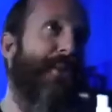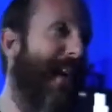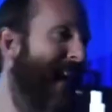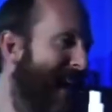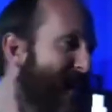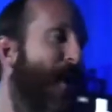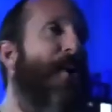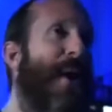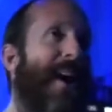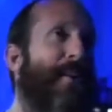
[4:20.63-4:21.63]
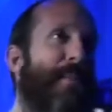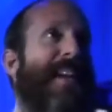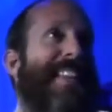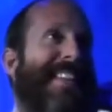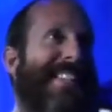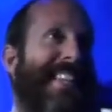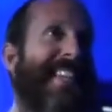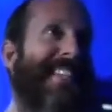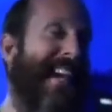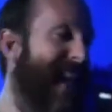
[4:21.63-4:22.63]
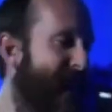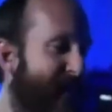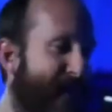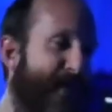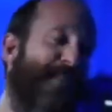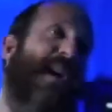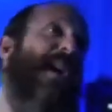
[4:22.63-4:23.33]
enjoying, and I know how to play these things, and every single